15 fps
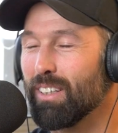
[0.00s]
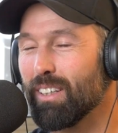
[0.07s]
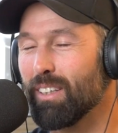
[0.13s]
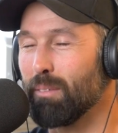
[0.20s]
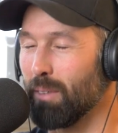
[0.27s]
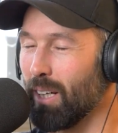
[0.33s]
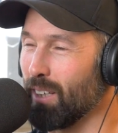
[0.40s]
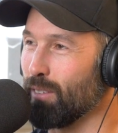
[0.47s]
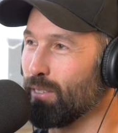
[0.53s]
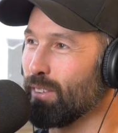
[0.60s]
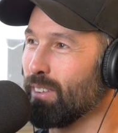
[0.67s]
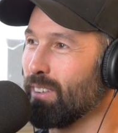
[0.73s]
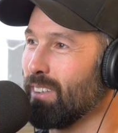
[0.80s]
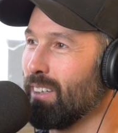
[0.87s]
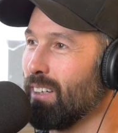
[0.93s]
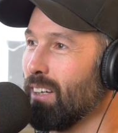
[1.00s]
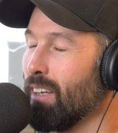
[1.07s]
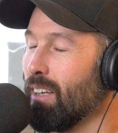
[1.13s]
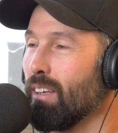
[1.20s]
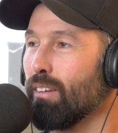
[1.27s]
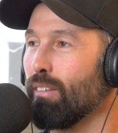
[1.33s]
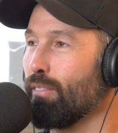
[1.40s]
You might have.
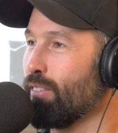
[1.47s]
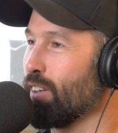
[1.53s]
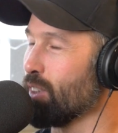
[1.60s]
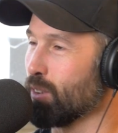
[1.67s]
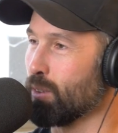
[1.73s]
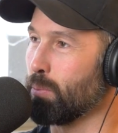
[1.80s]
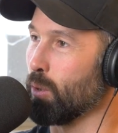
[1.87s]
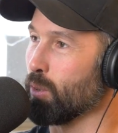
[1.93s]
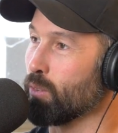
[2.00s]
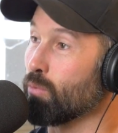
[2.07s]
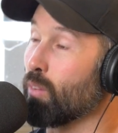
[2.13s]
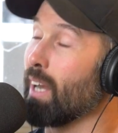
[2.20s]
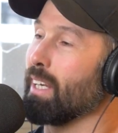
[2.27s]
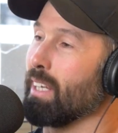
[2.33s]
Jiu-jitsu. Field sports, running.